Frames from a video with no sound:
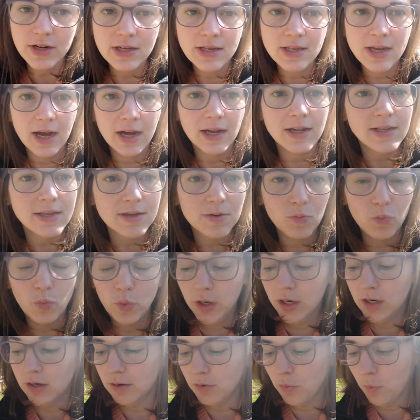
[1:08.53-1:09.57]
has had some
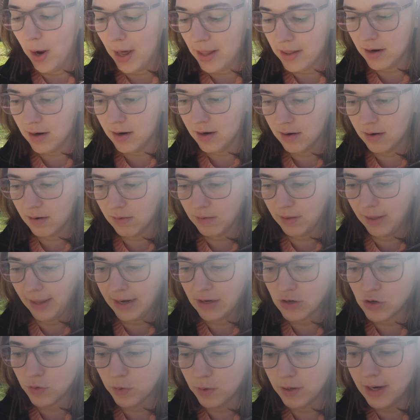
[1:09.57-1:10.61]
weird weather,
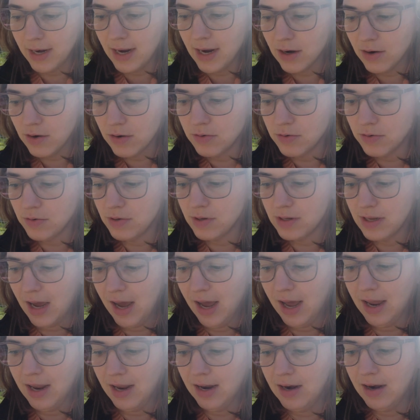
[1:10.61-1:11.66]
like tornadoes,
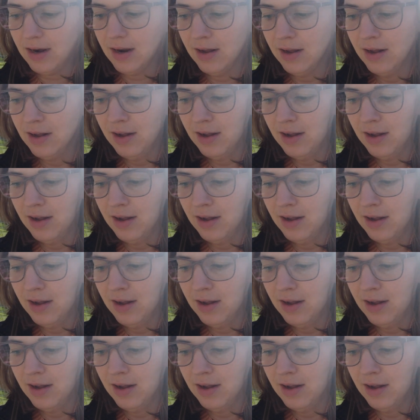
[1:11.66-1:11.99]
and